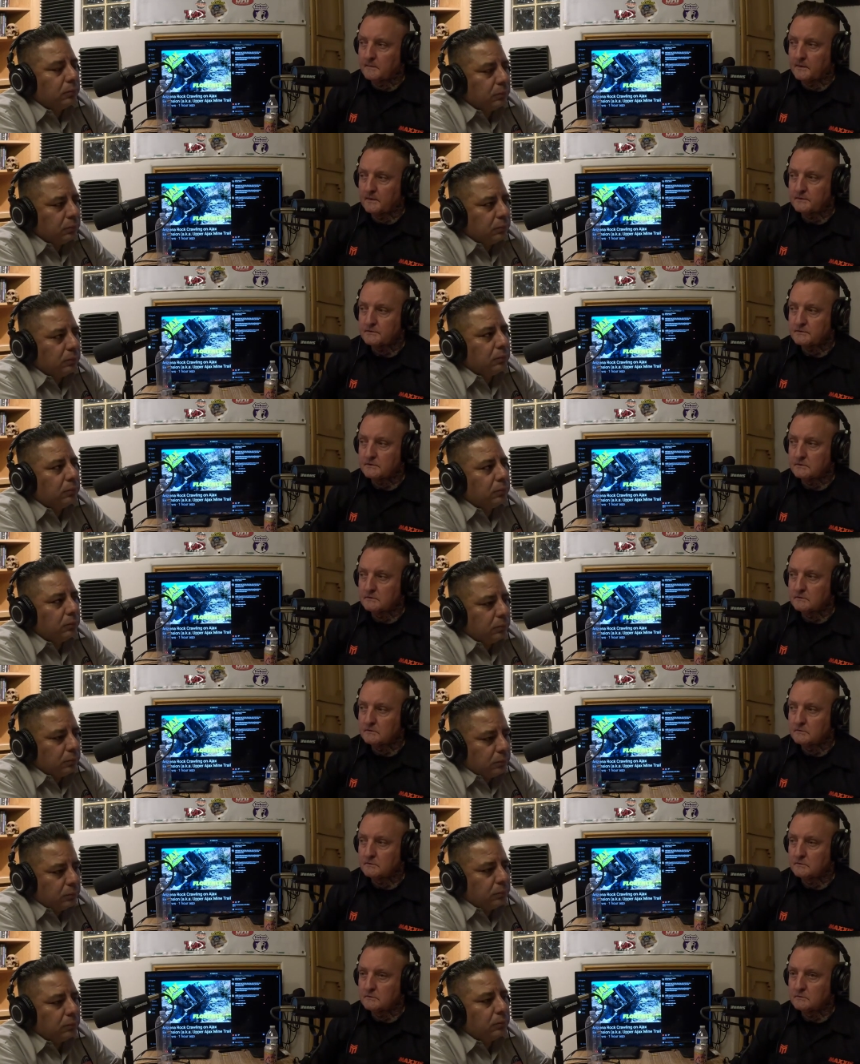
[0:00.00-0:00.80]
Speaker 1: a
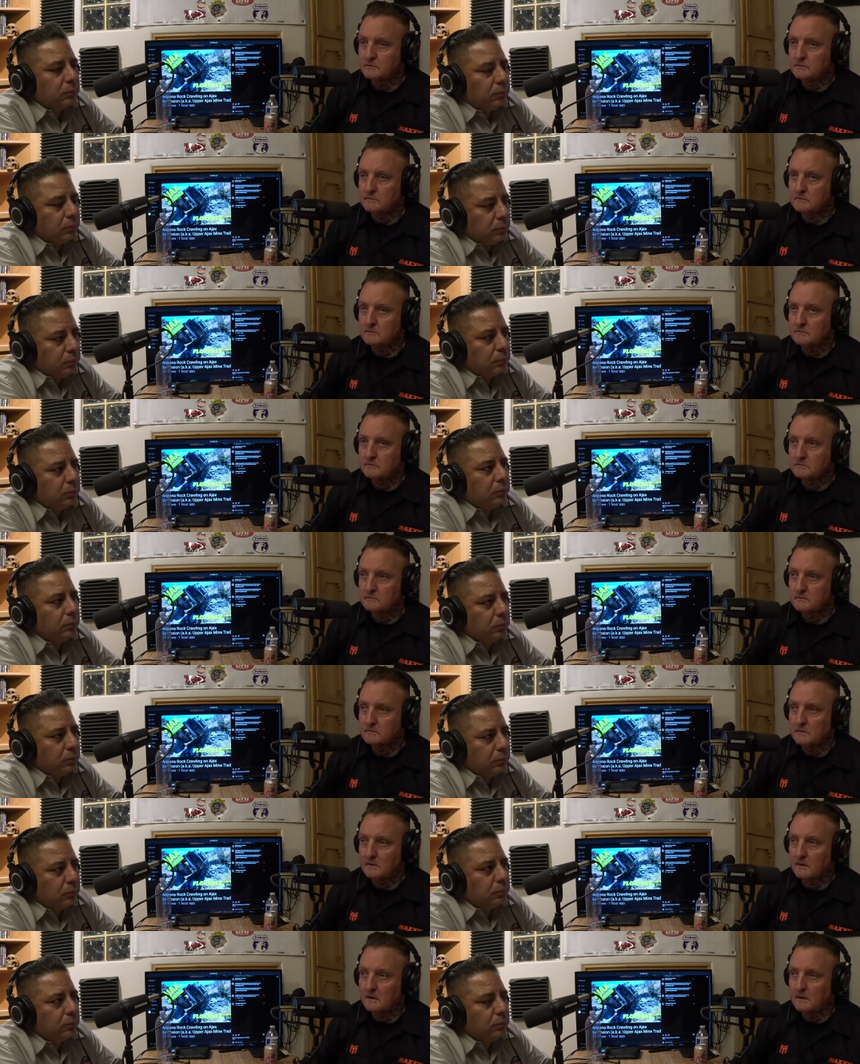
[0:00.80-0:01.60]
person who
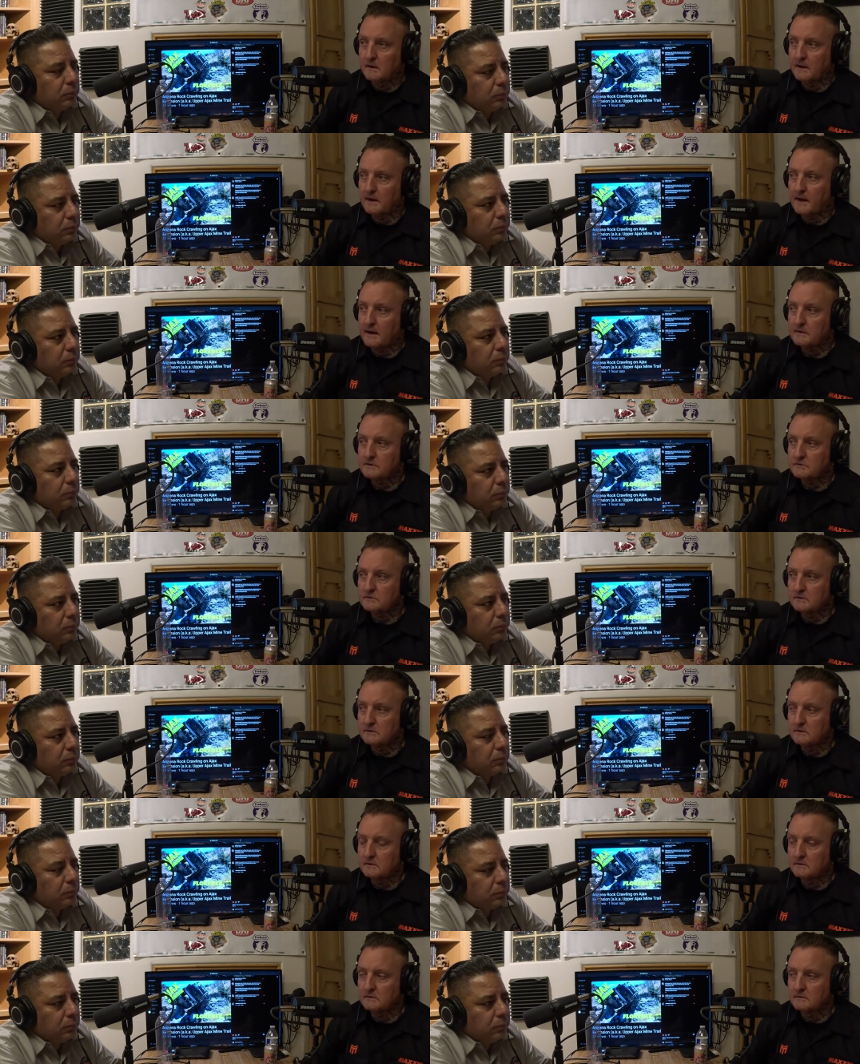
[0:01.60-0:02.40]
had
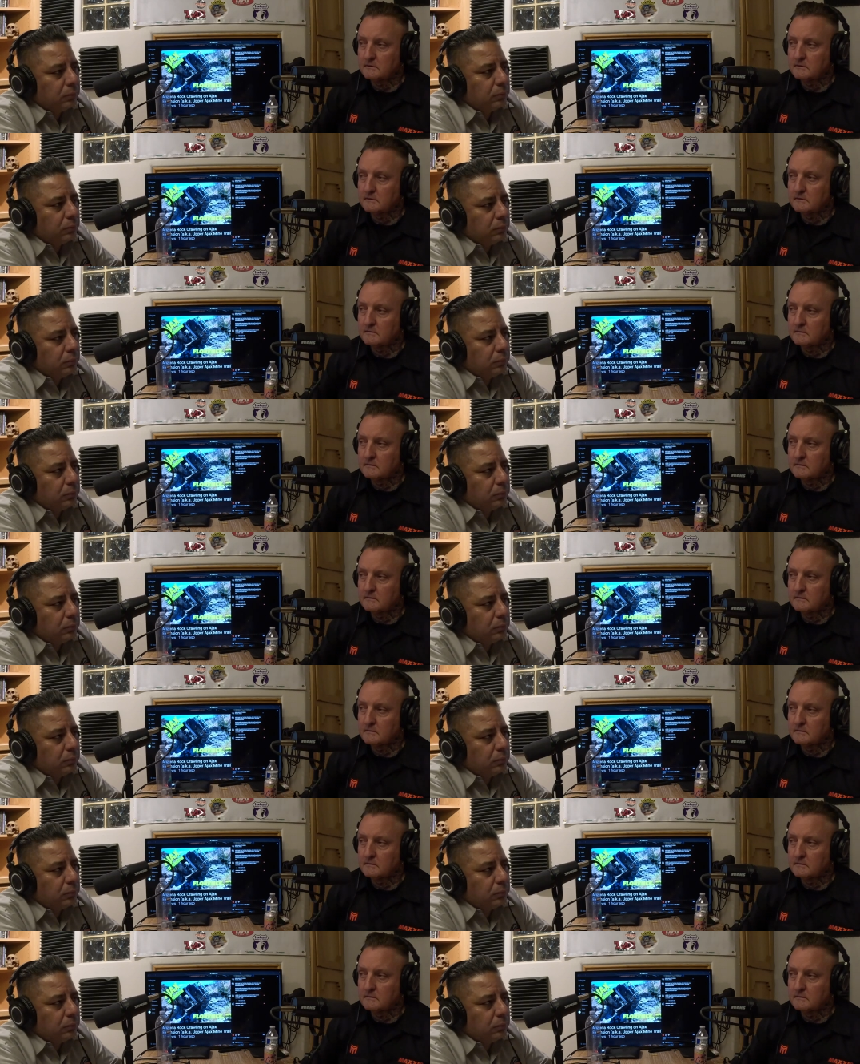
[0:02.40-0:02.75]
actually